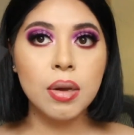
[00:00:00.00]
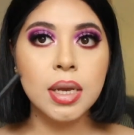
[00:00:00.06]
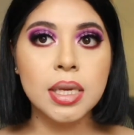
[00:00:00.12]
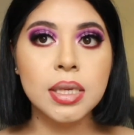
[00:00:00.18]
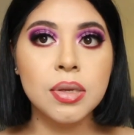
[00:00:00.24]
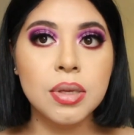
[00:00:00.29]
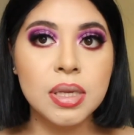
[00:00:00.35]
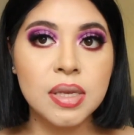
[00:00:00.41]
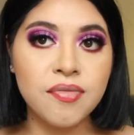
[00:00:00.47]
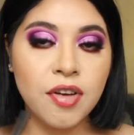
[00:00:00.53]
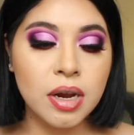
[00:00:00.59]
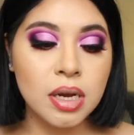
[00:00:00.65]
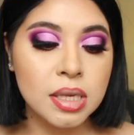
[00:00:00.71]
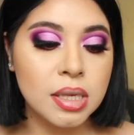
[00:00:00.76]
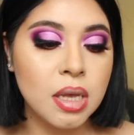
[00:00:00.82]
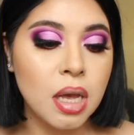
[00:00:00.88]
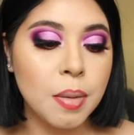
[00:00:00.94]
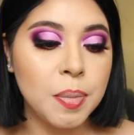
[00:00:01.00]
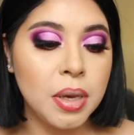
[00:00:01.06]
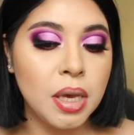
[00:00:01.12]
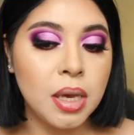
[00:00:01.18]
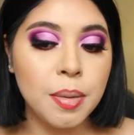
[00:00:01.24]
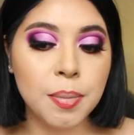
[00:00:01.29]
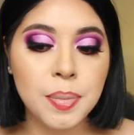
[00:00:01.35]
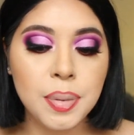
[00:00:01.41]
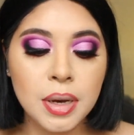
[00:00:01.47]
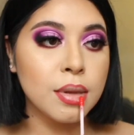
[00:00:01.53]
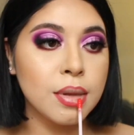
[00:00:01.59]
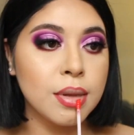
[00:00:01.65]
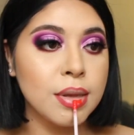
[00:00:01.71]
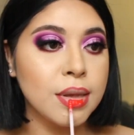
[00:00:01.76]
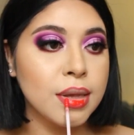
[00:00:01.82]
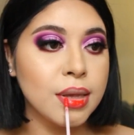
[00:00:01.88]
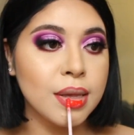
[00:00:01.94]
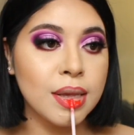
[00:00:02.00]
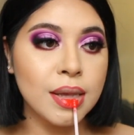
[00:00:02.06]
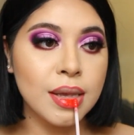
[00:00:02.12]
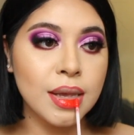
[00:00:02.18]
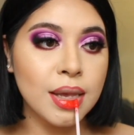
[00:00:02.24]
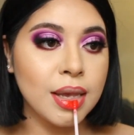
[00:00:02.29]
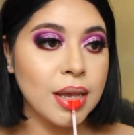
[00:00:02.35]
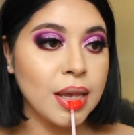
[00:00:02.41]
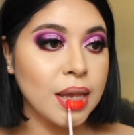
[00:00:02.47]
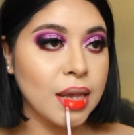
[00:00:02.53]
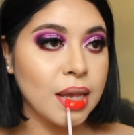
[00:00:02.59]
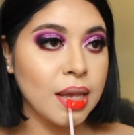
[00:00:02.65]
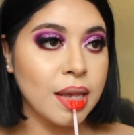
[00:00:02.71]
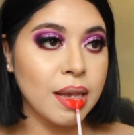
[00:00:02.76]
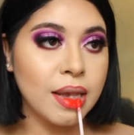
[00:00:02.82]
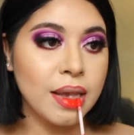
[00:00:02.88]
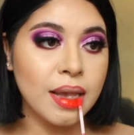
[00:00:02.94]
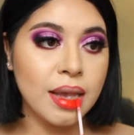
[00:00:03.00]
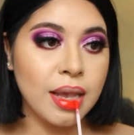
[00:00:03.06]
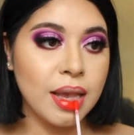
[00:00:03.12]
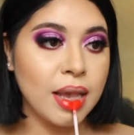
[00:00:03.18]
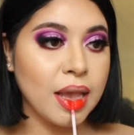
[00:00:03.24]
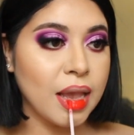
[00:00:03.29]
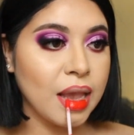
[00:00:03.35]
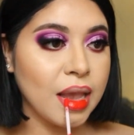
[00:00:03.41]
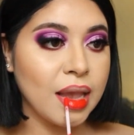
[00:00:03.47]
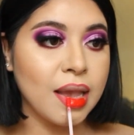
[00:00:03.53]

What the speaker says: Okay, so this is very sloppy, but I'm just doing this really quick.